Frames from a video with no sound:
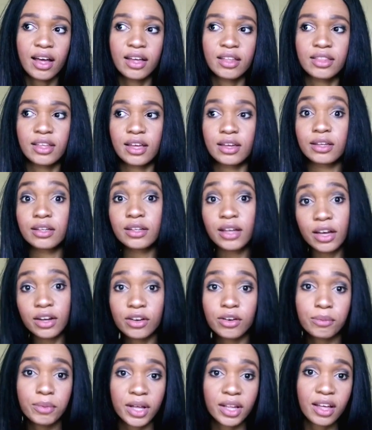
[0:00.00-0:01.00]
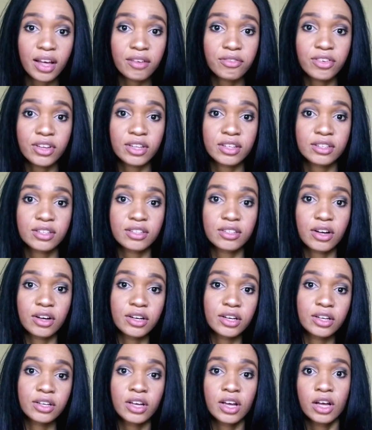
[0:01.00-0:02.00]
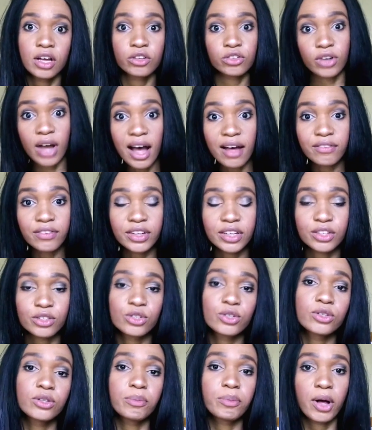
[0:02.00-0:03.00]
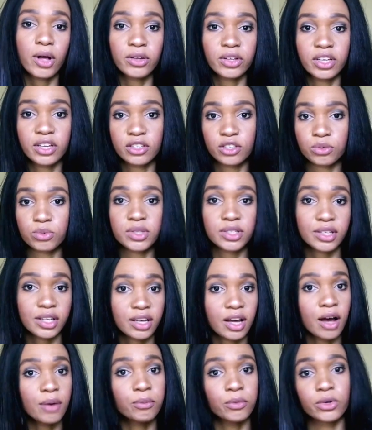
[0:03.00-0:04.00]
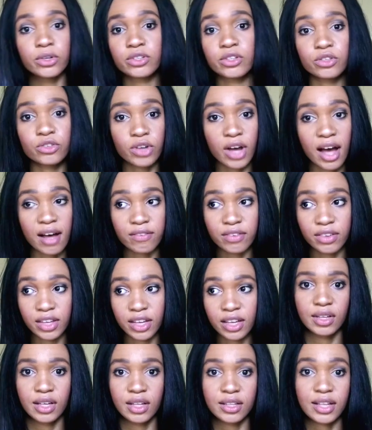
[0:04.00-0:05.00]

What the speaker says: and then later in my life I started traveling to the Balkans once I got more into traveling.